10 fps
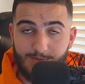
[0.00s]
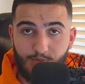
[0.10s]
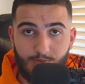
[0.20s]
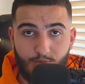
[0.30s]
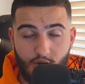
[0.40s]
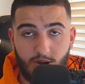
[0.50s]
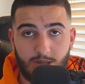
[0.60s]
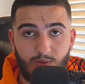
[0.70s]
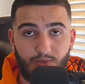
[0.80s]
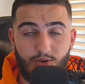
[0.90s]
a product.
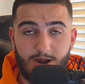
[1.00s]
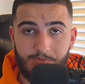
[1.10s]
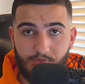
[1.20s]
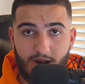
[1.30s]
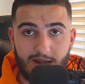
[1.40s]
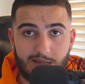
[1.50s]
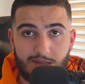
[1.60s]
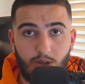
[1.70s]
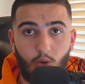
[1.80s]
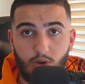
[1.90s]
We've created a price.
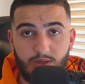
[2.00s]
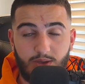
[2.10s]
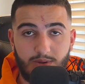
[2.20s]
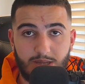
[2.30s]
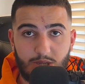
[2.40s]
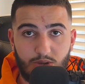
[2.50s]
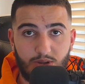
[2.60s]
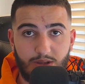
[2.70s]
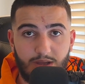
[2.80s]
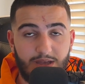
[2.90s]
All you thing we need to do
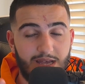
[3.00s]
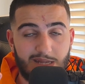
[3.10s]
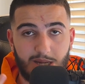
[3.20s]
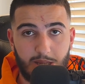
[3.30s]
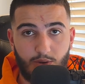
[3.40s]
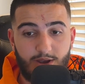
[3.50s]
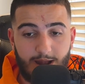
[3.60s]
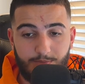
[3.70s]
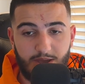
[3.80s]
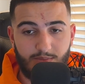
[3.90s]
is actually create
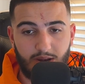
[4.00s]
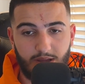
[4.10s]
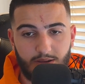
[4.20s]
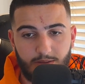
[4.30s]
that payment link.